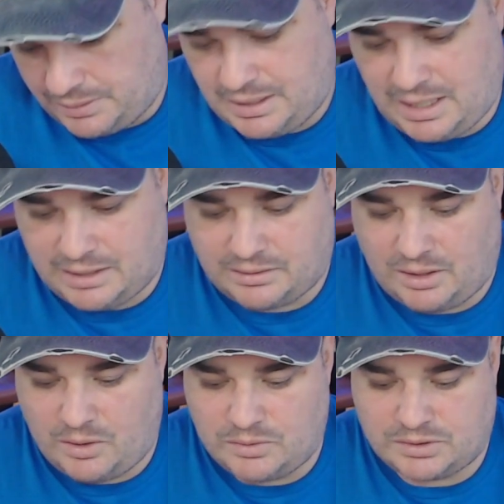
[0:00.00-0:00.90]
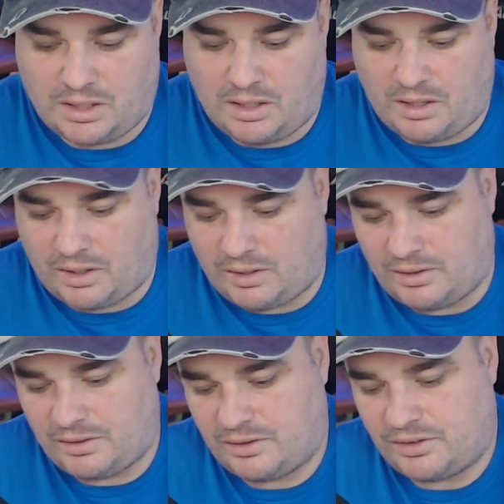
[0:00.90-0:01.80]
yeah, those are
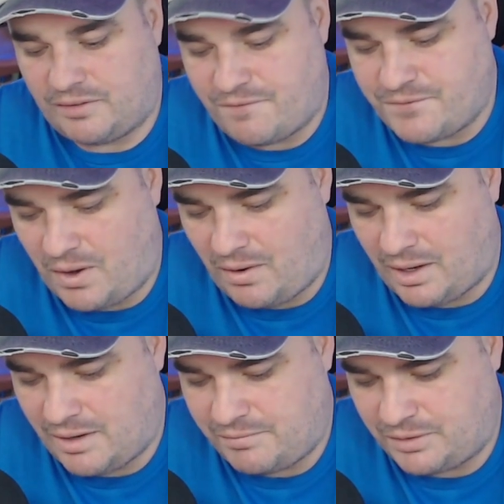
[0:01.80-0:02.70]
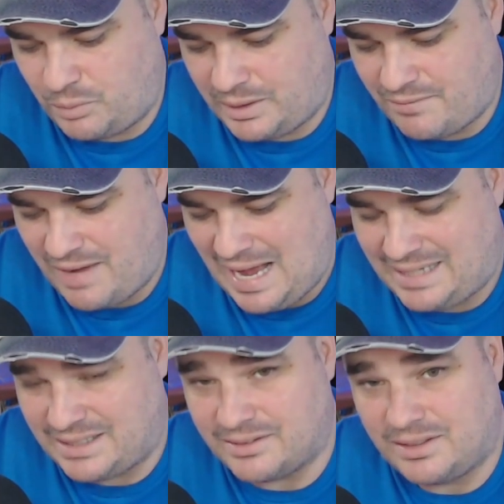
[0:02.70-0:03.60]
the 5 that we have
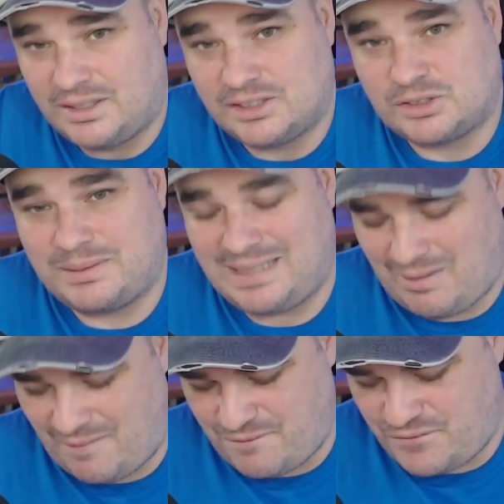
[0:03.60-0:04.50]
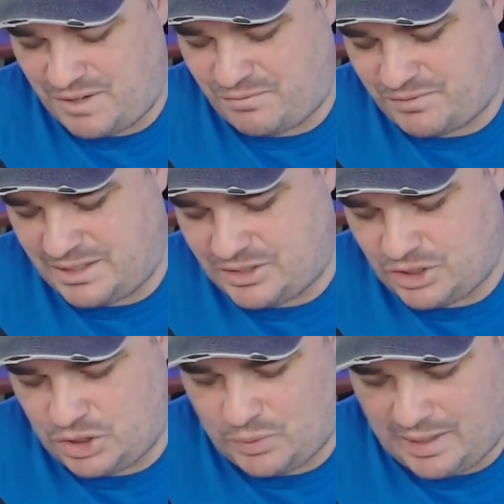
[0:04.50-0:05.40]
added. So we're now at
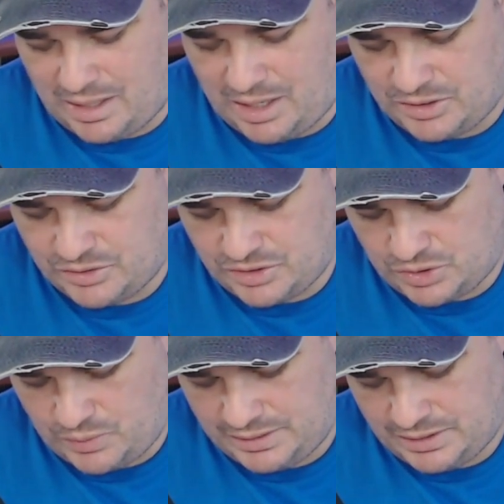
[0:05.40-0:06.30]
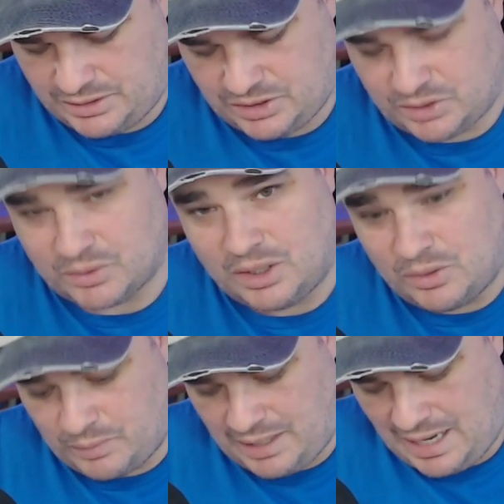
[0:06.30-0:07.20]
52 out of 122.
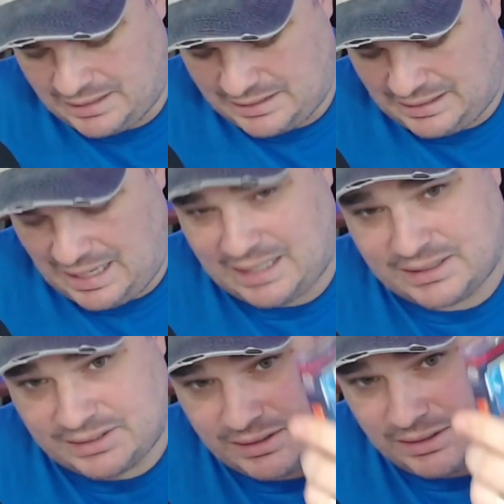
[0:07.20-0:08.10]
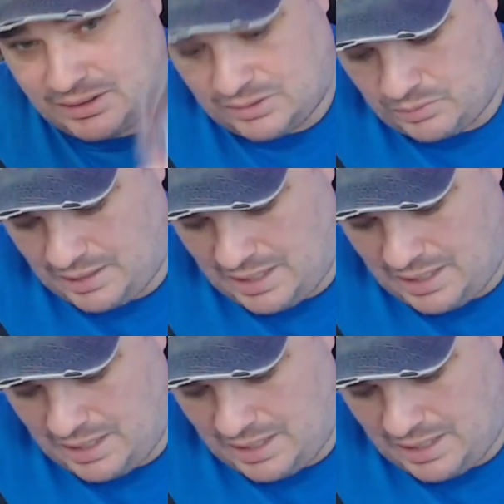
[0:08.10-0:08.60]
We had Clax, we